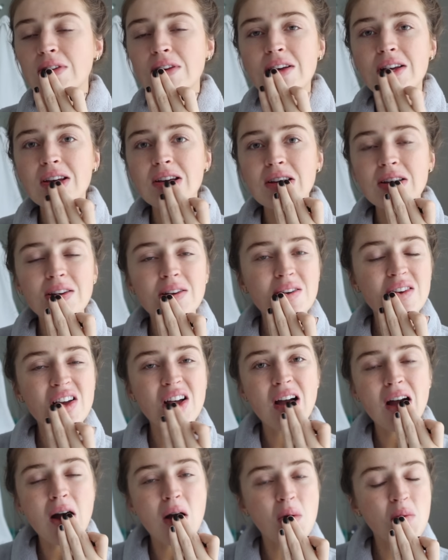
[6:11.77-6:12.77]
And I'm gonna
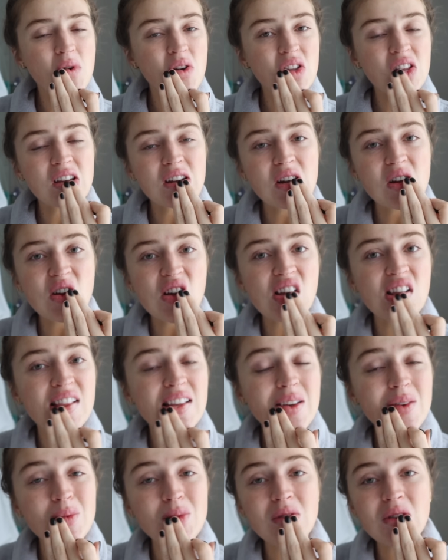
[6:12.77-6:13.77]
put that on my
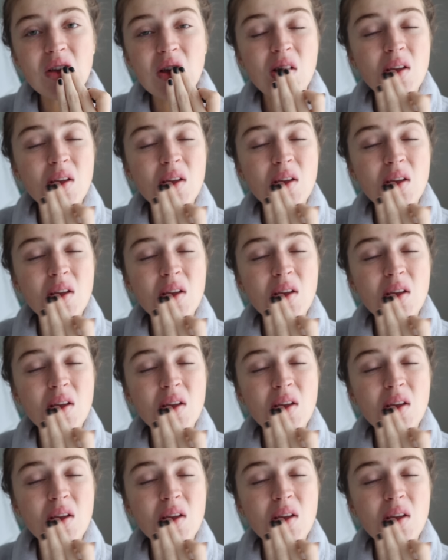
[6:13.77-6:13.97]
lips.